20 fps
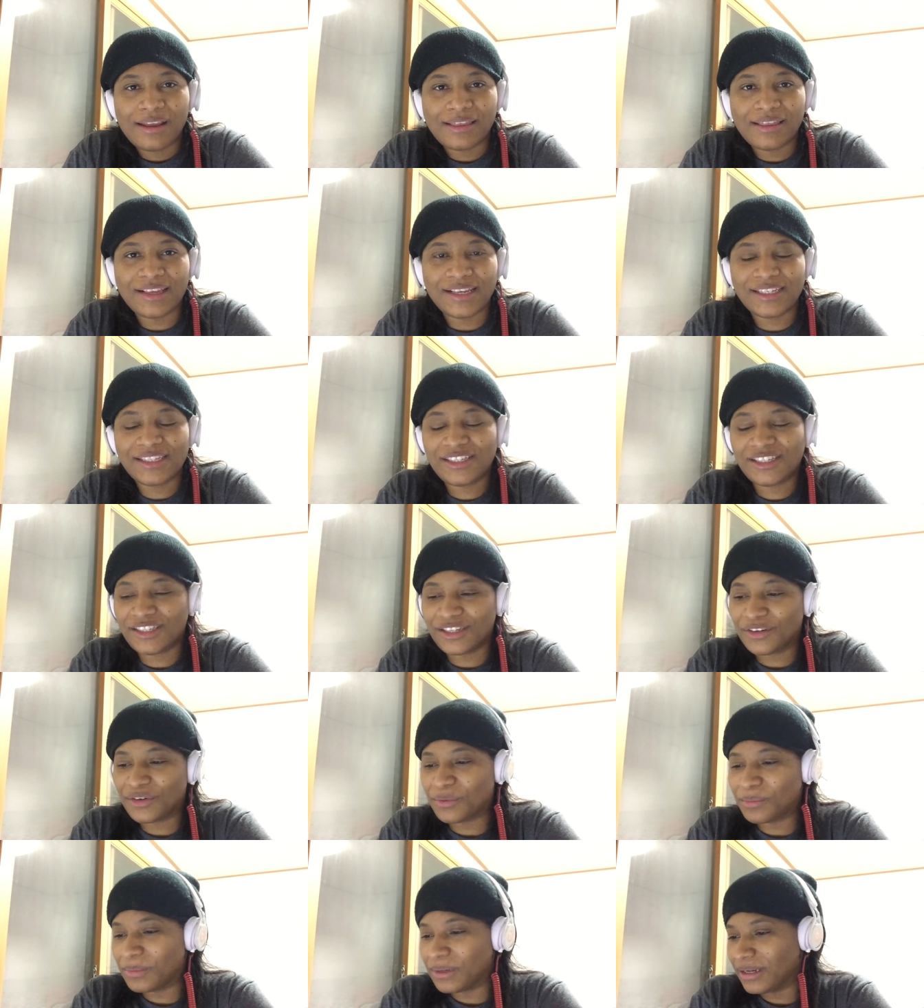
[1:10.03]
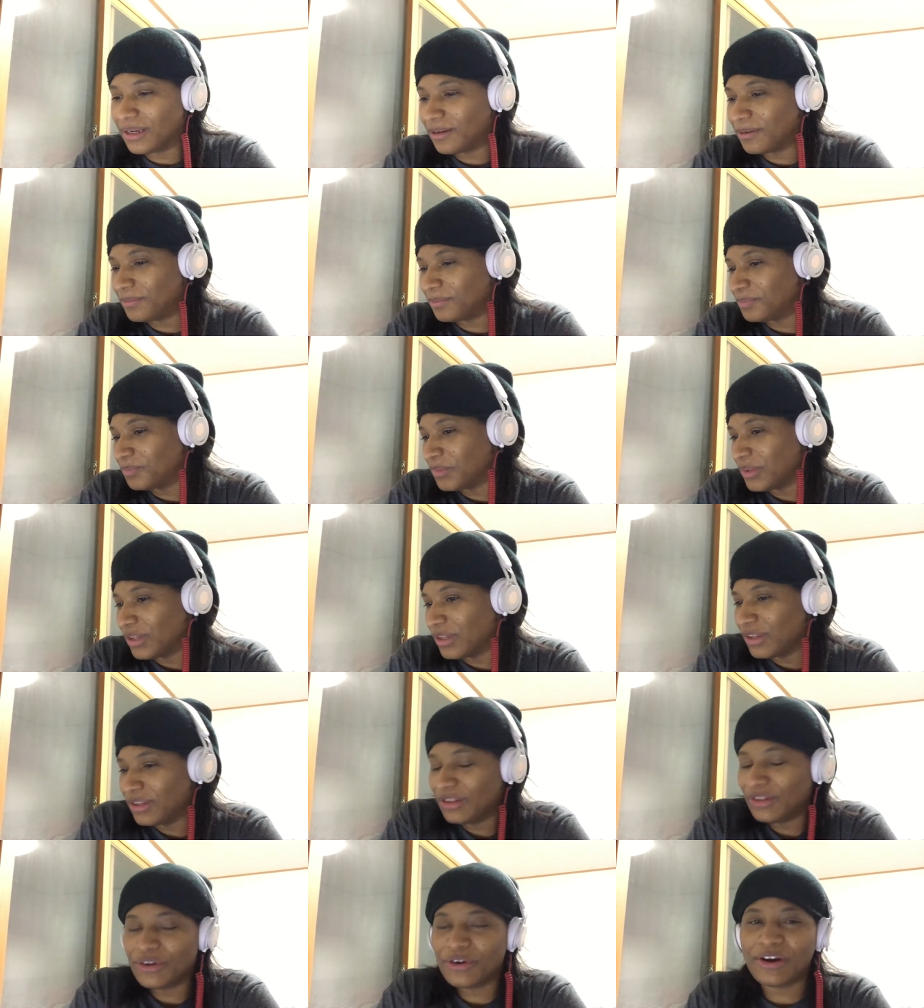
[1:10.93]
These gentlemen,
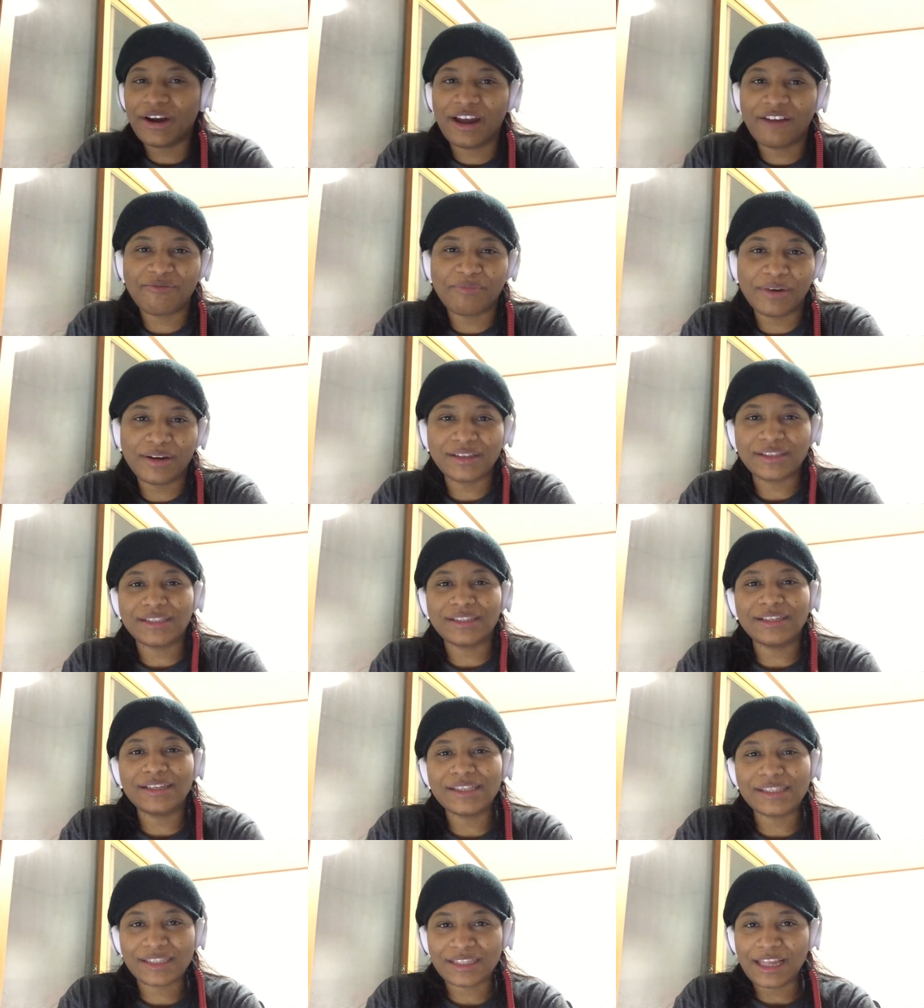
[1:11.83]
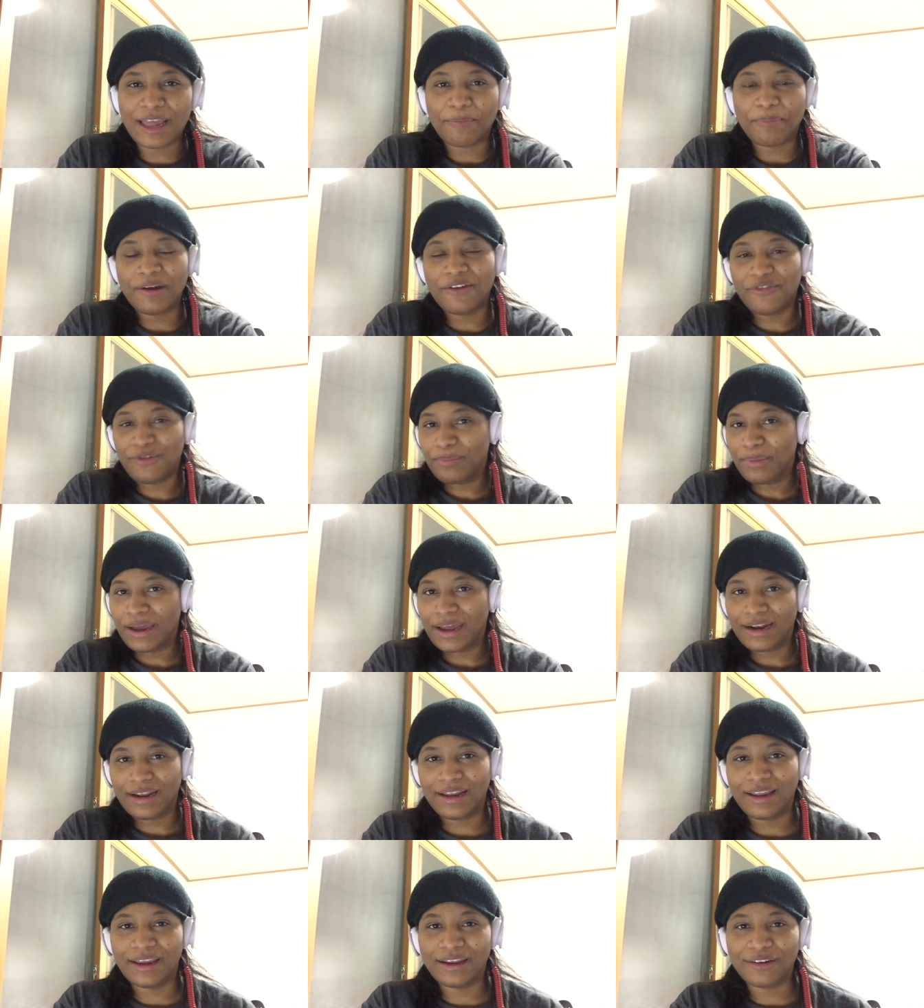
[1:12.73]
Lord have mercy, slap
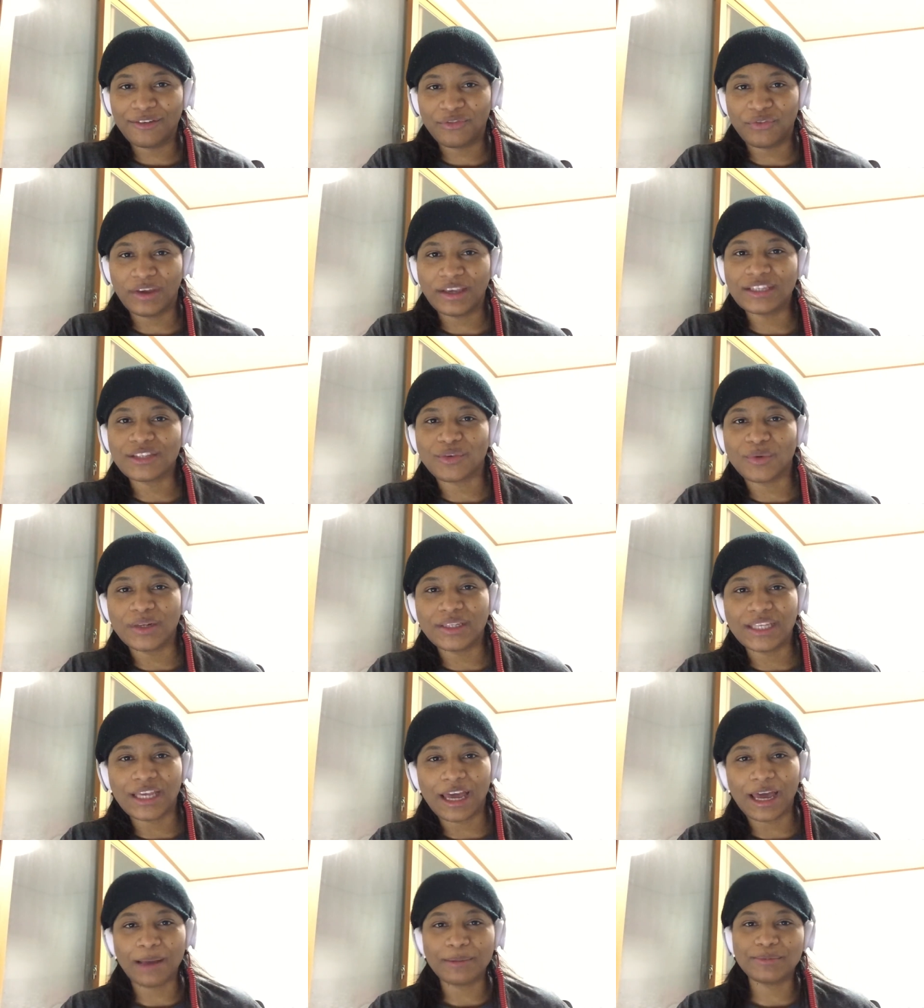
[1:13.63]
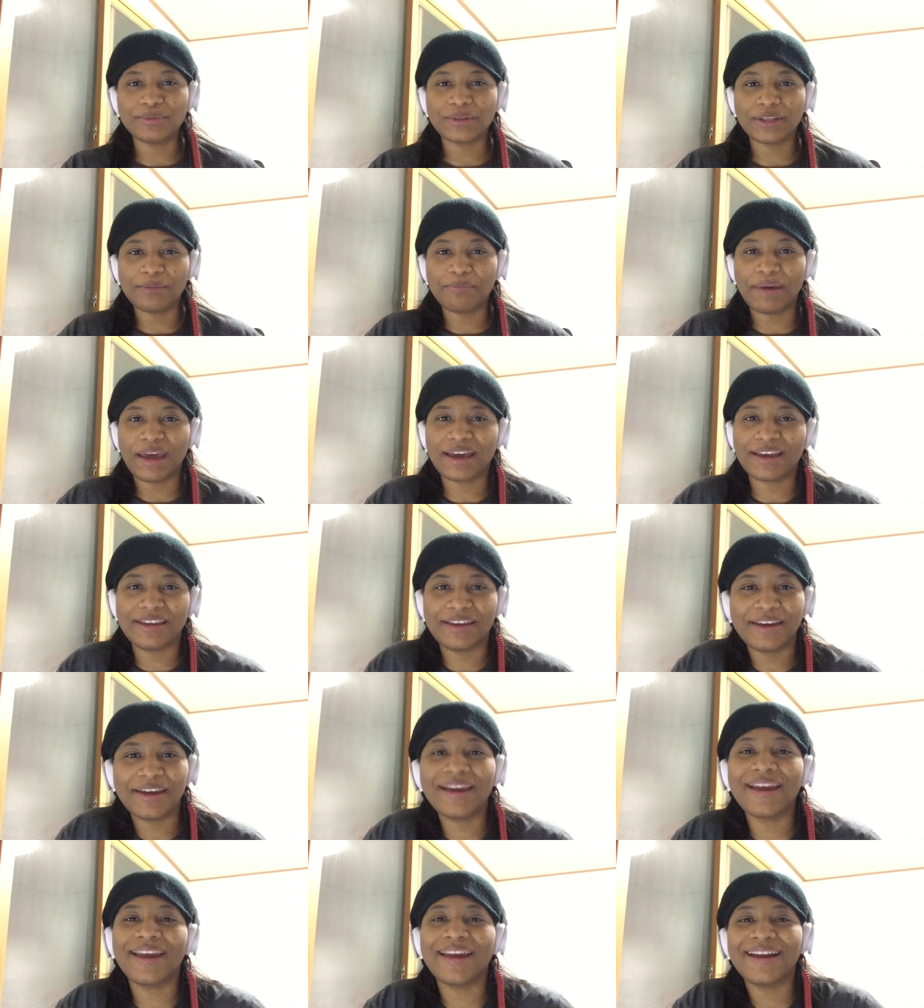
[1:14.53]
everybody in the face three times with the back of
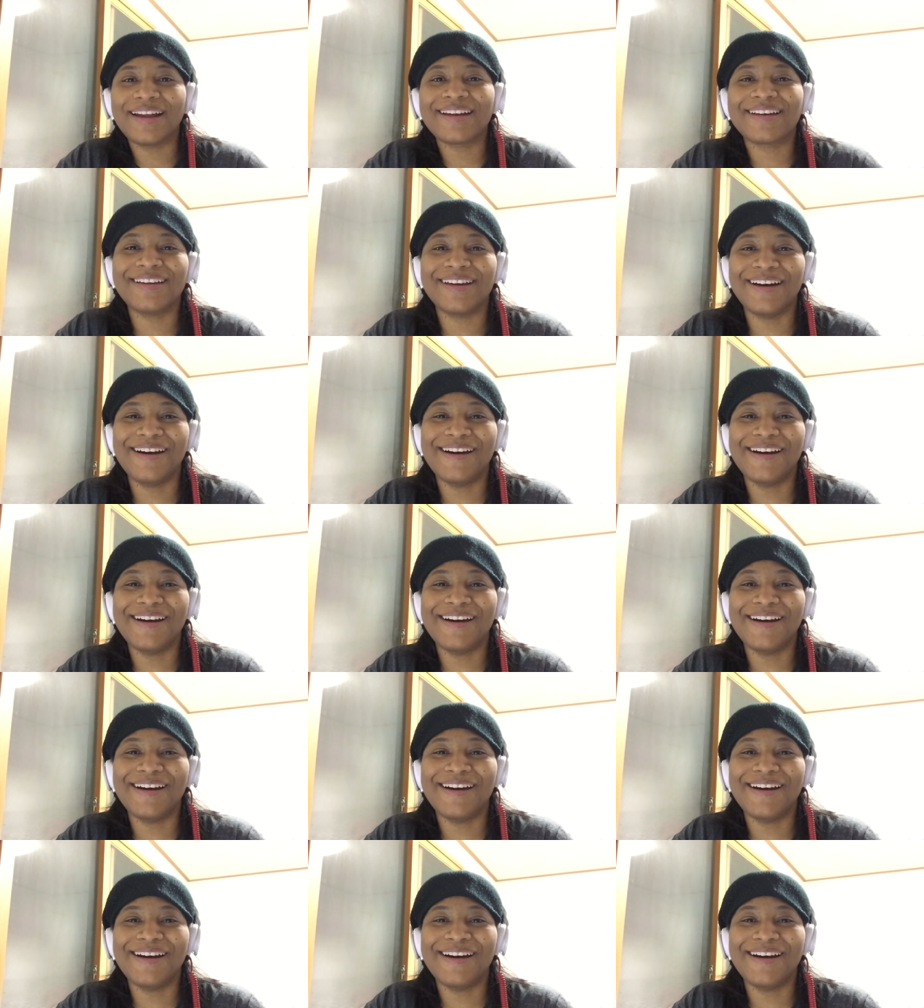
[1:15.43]
your hand.